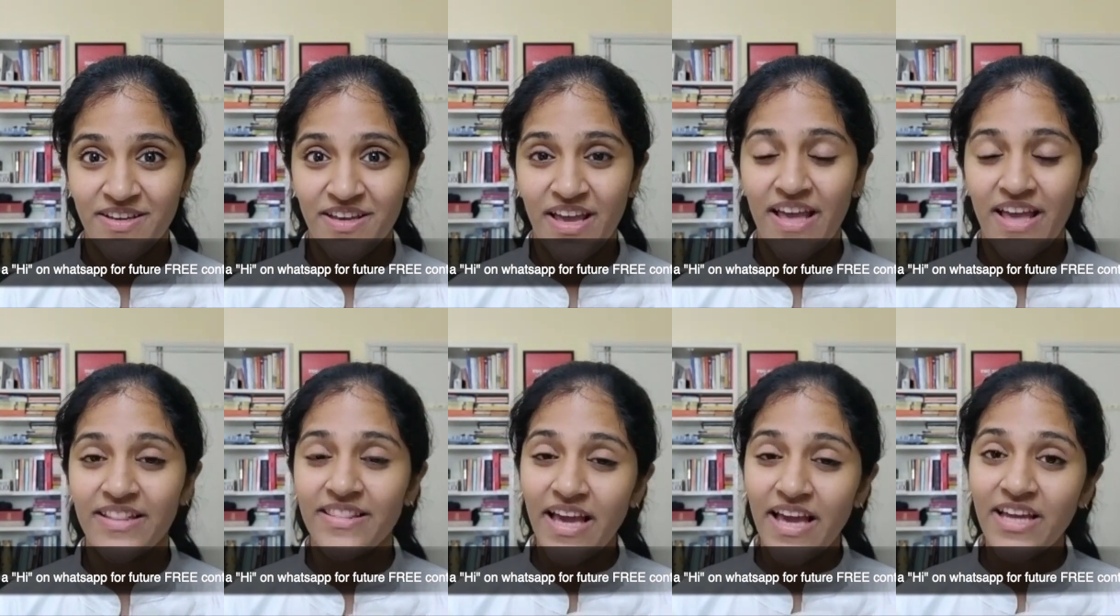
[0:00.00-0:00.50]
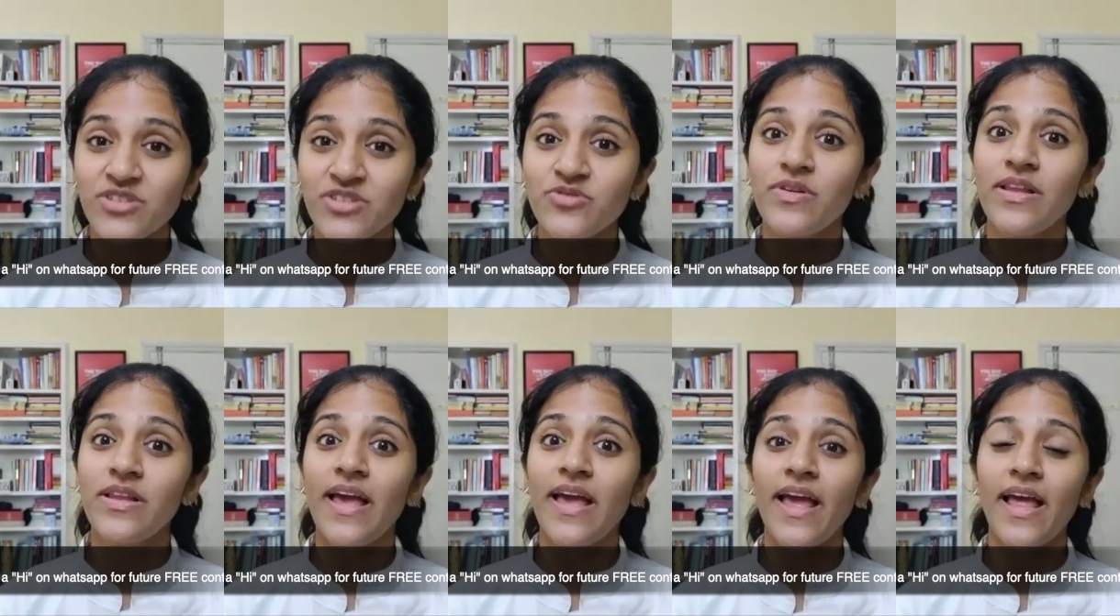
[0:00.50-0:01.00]
And that will
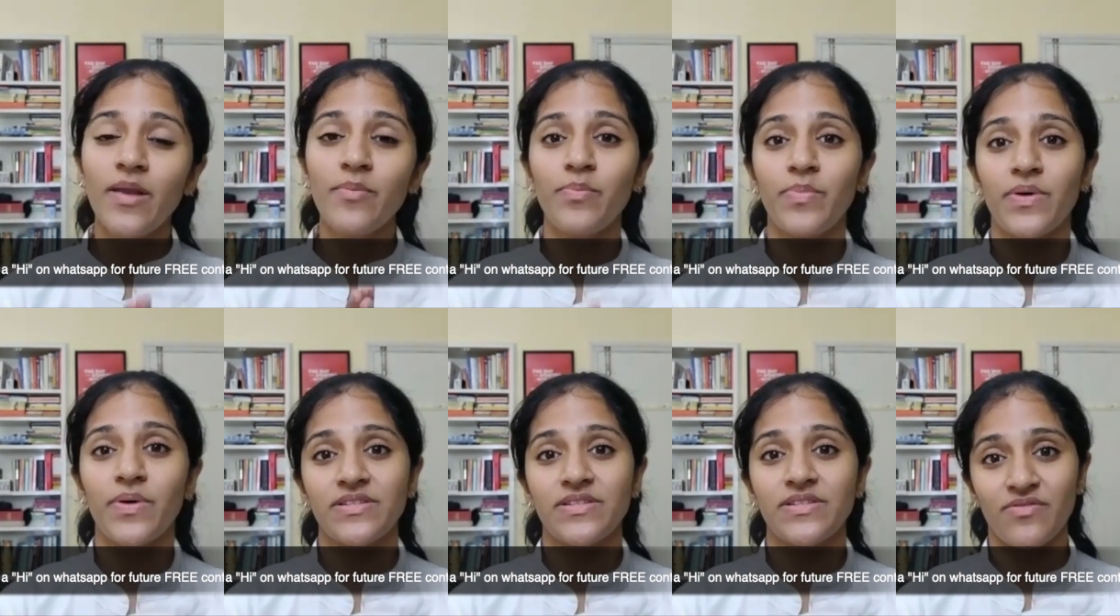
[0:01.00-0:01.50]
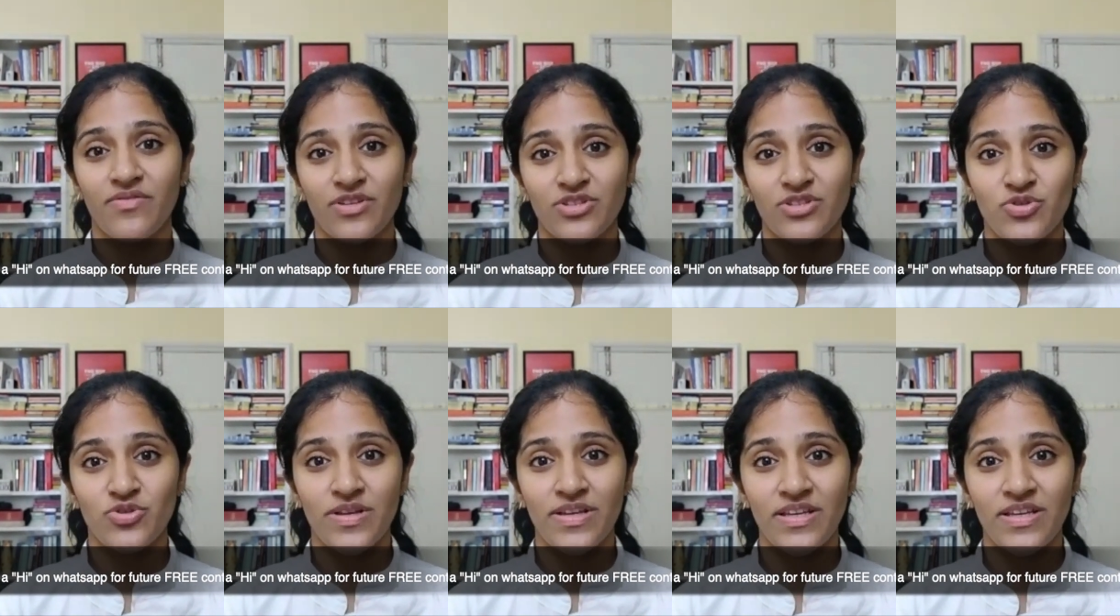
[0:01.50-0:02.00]
help us
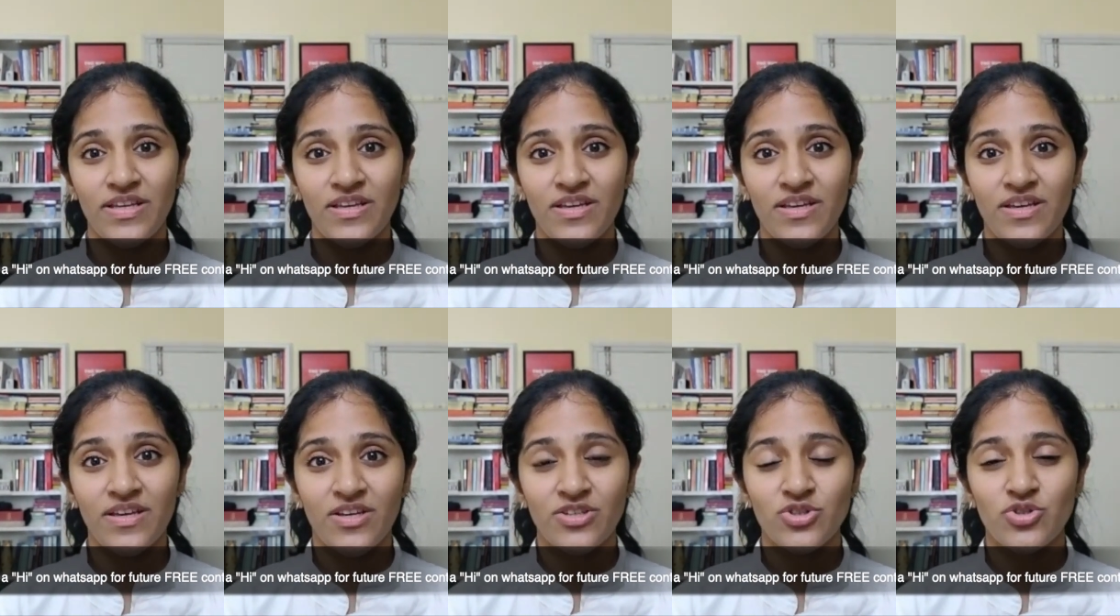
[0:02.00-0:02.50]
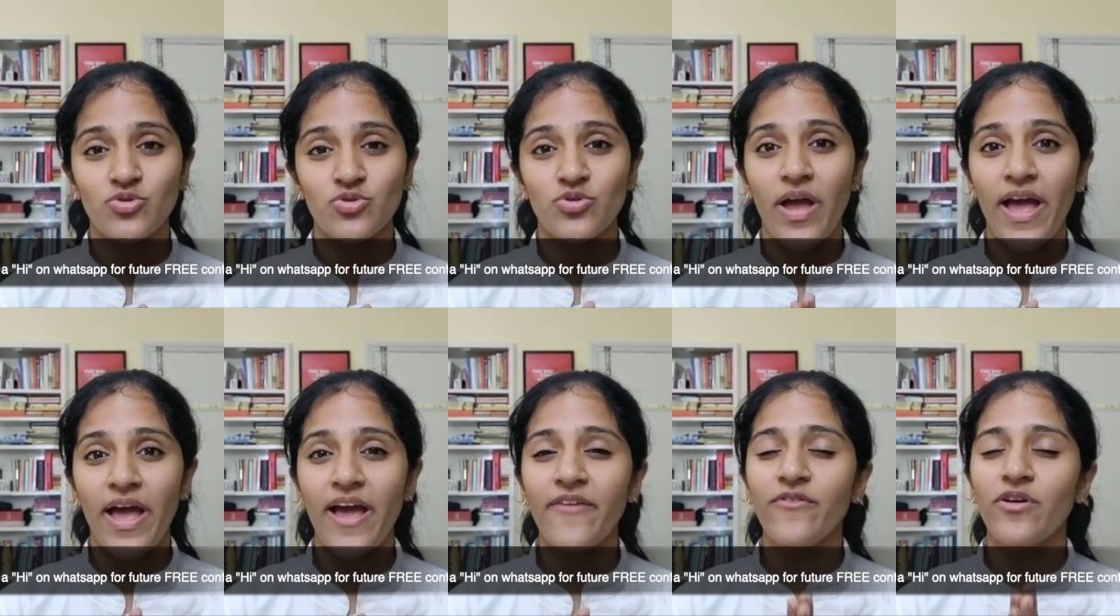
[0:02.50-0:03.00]
eventually to
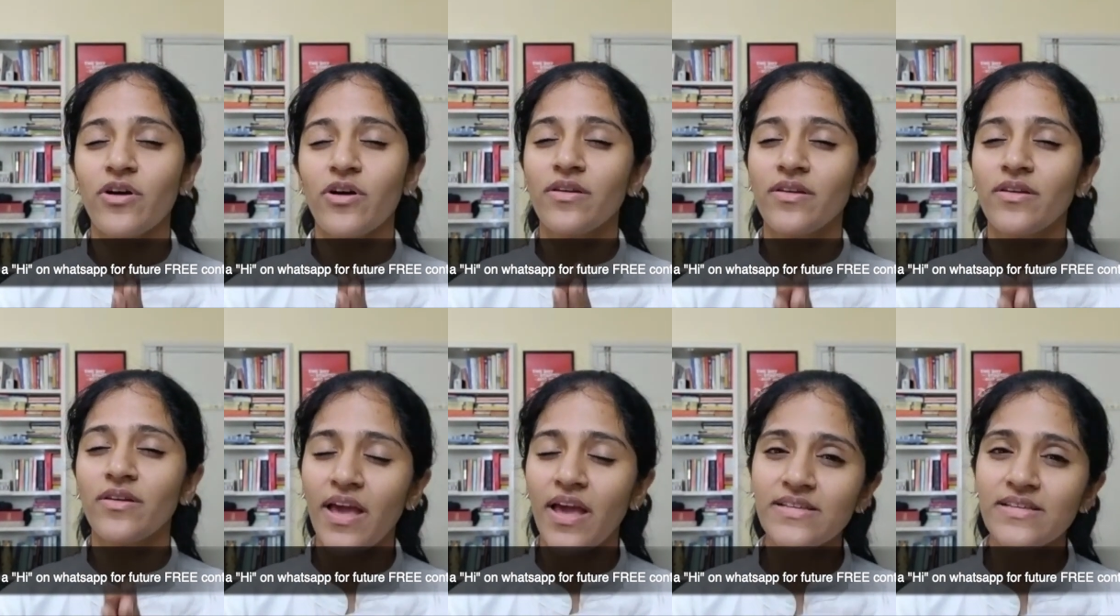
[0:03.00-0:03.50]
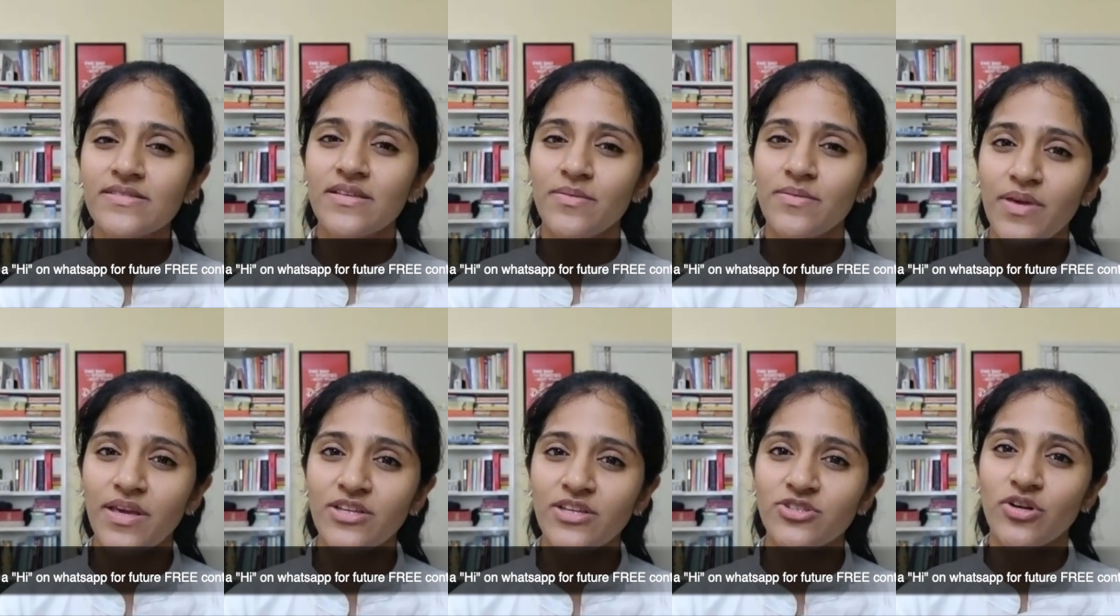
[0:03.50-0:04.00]
have a nice
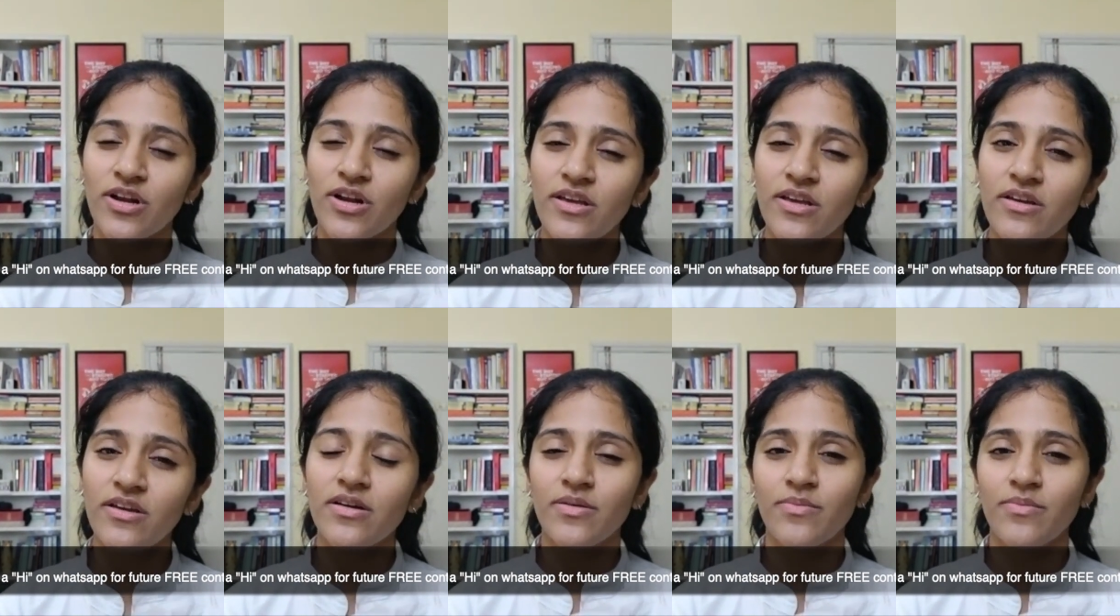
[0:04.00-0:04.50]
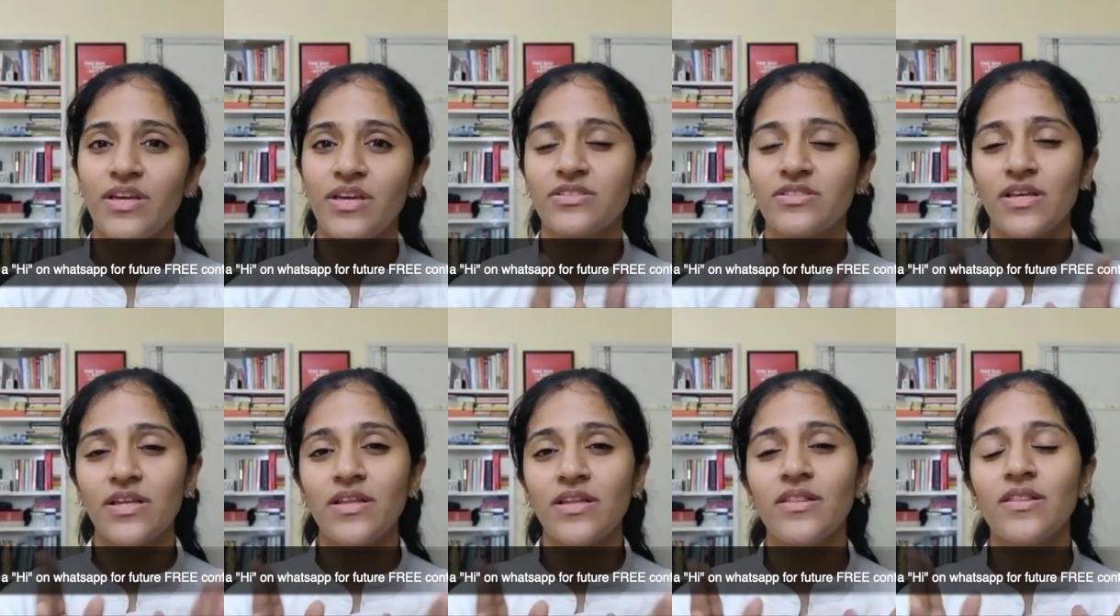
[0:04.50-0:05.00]
image, a clear image in the